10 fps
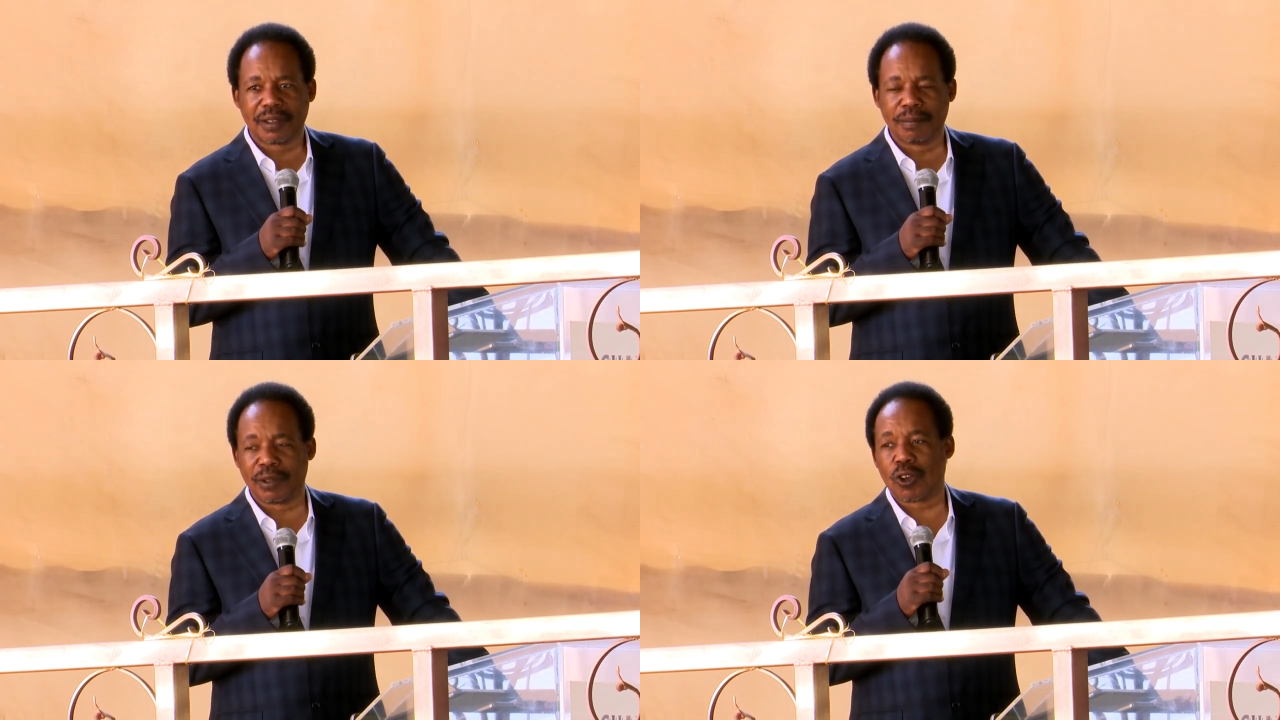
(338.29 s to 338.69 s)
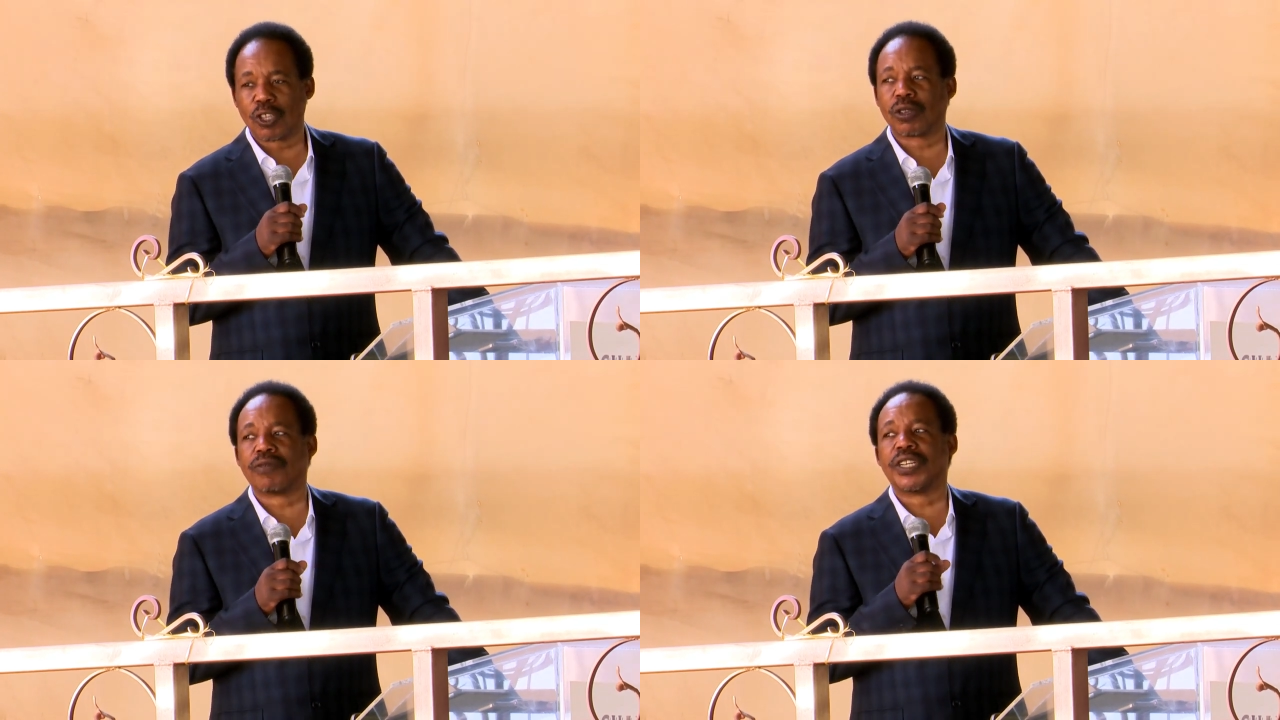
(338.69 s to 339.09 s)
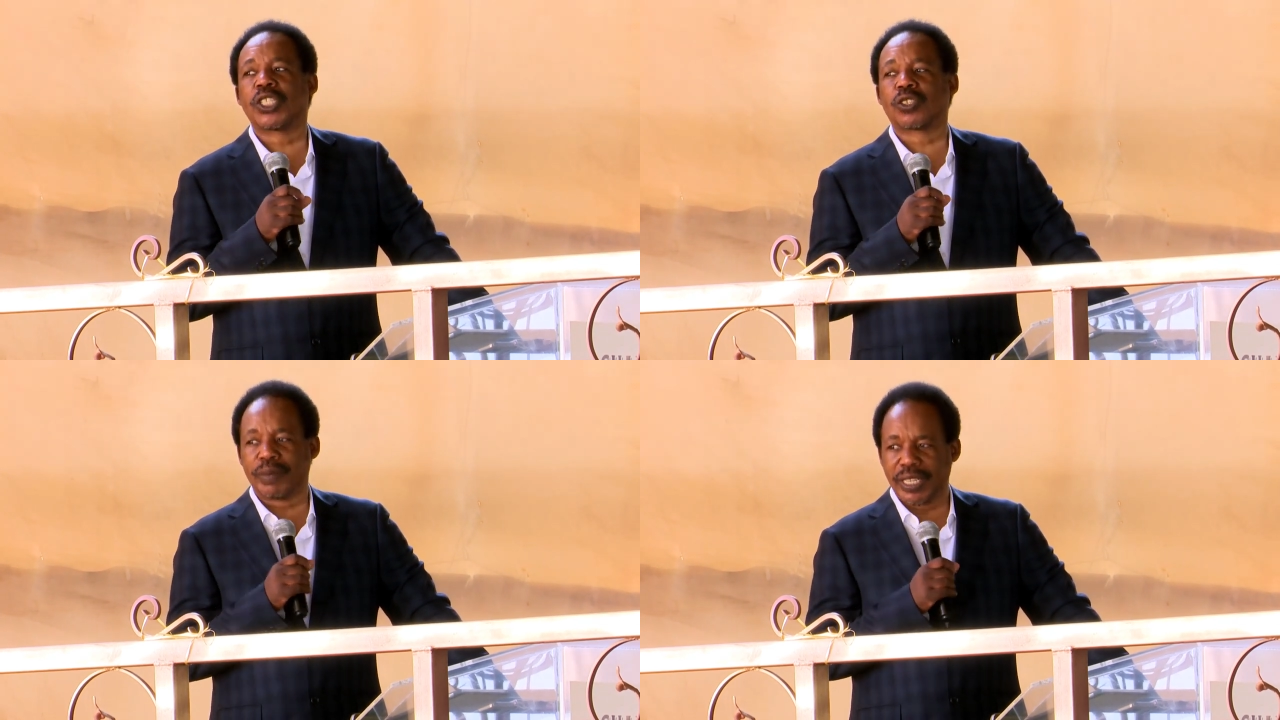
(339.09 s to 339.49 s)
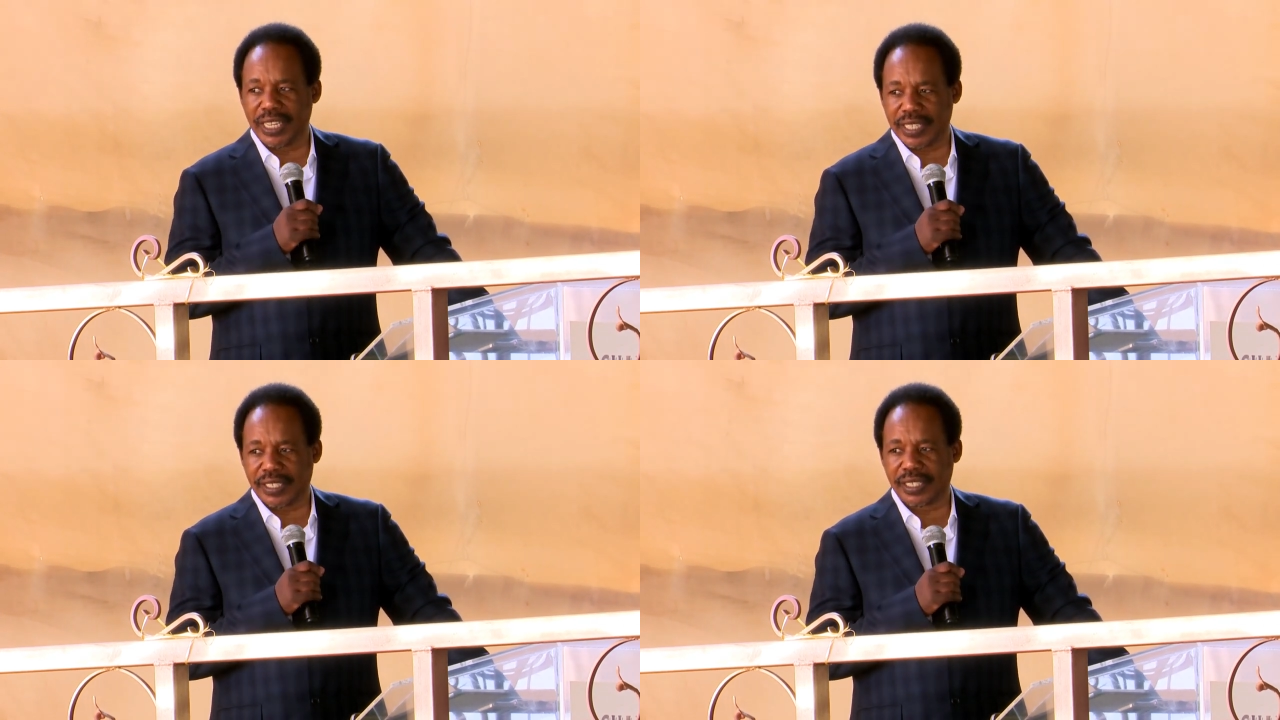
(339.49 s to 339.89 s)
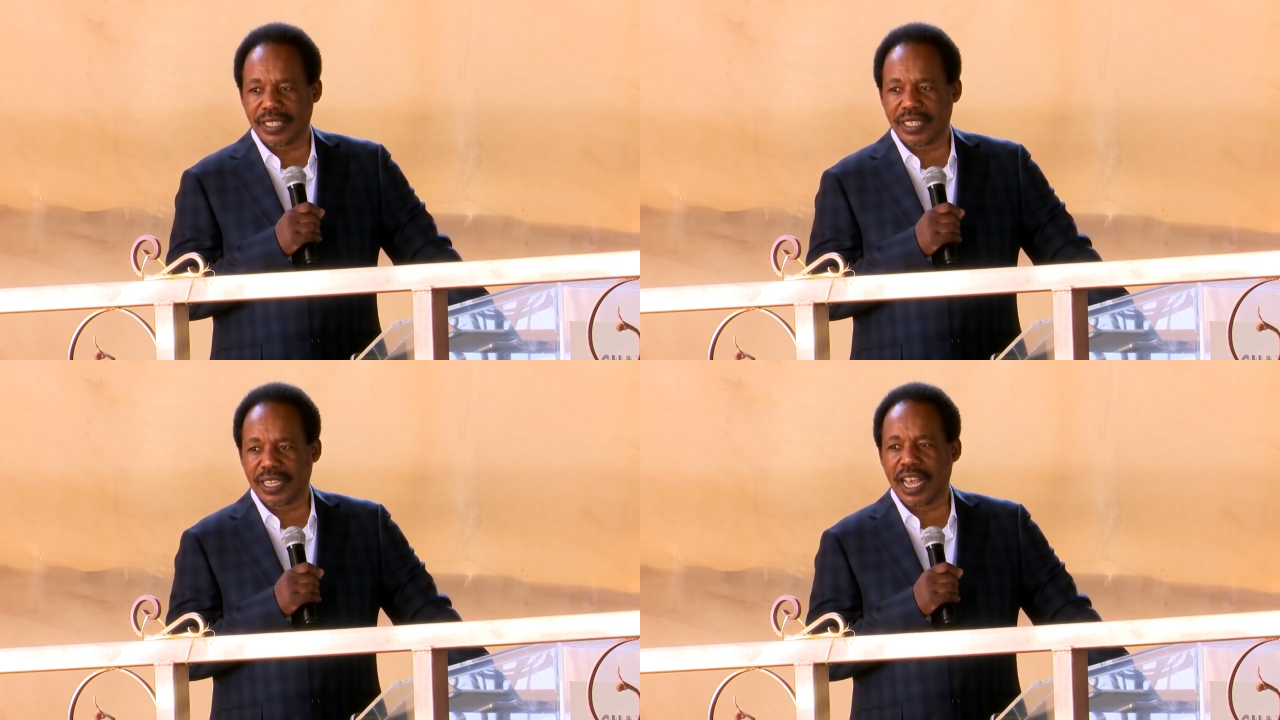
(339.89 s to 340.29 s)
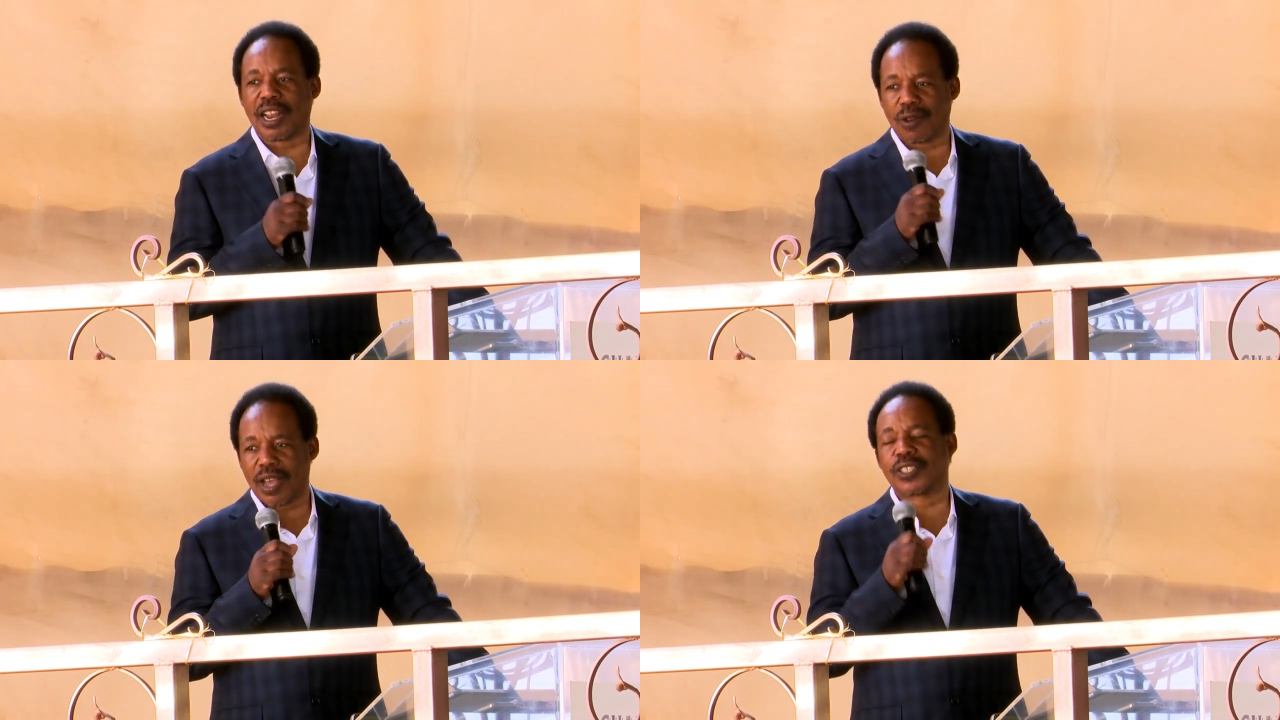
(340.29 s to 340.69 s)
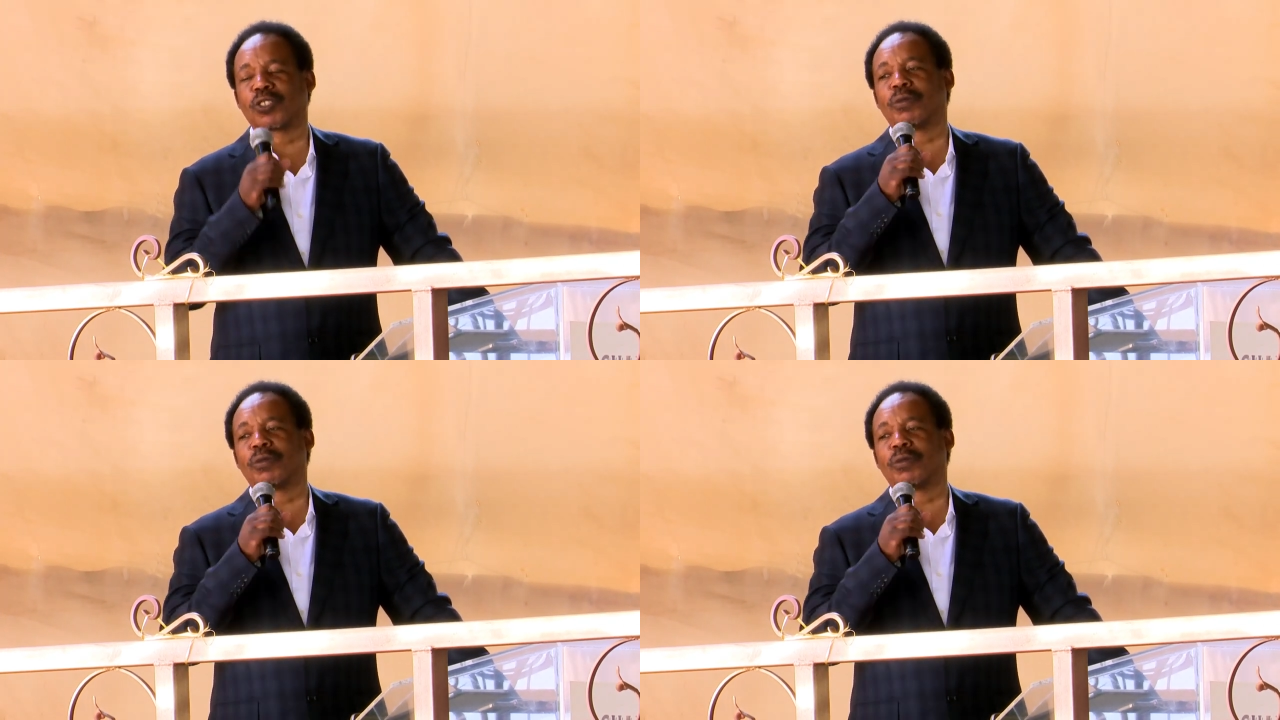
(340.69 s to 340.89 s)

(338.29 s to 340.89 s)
because of disobedience, allow us